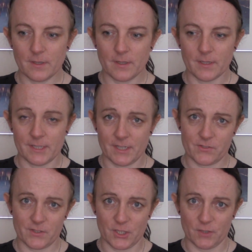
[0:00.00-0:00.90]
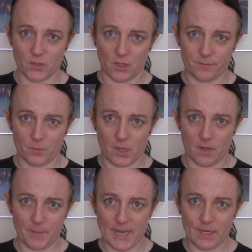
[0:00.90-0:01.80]
Yes, you've gone through a lot
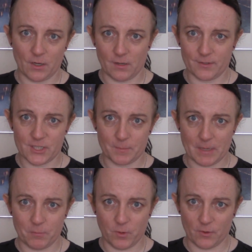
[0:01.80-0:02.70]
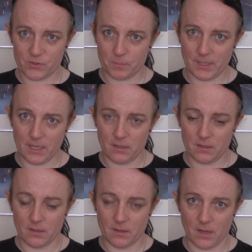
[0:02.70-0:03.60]
of pain and hardship, and possibly,
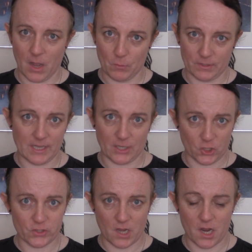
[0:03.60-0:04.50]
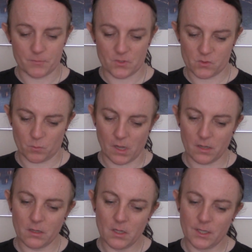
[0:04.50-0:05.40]
I would think, good times as
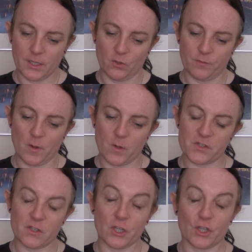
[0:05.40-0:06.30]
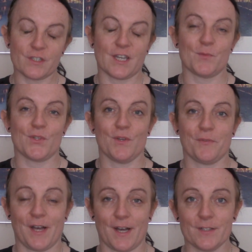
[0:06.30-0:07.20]
well. Focus on the good times that you've
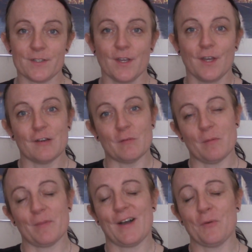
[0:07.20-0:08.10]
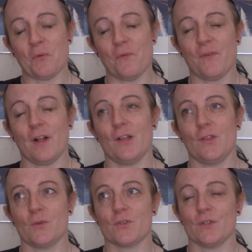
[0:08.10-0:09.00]
had. Remember how you felt in
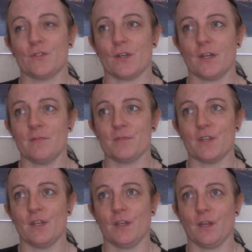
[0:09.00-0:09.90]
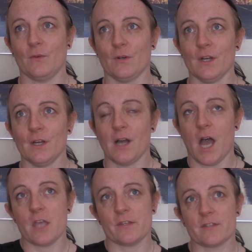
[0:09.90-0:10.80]
those good times, and
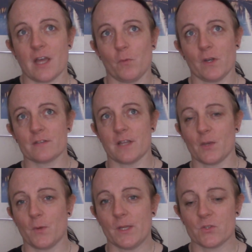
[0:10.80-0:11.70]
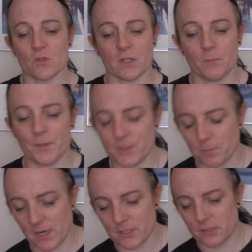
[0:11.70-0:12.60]
I understand what it's like when you're struggling with
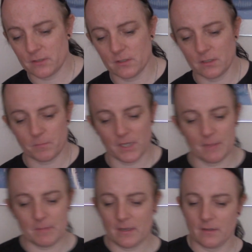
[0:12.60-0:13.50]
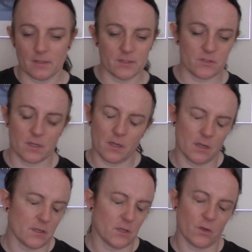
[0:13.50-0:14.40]
depression and bulimia
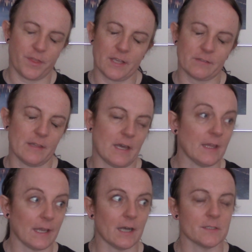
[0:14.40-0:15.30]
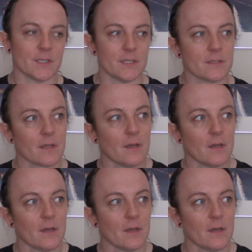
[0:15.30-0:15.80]
and things like that, like I did.